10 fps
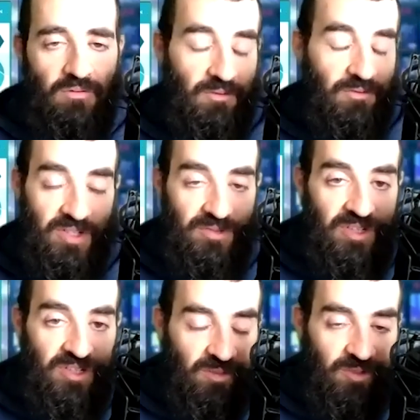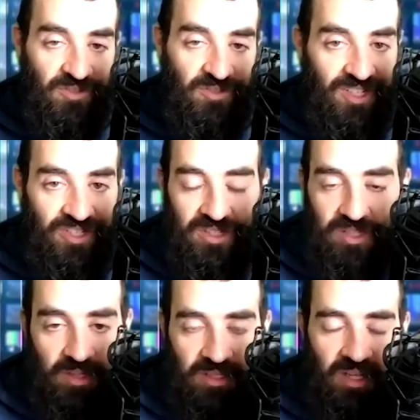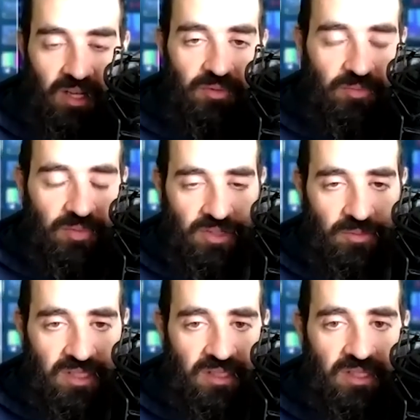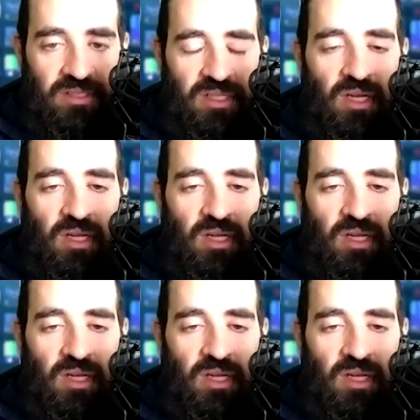from frustration to motivation, to be able to help you build your business.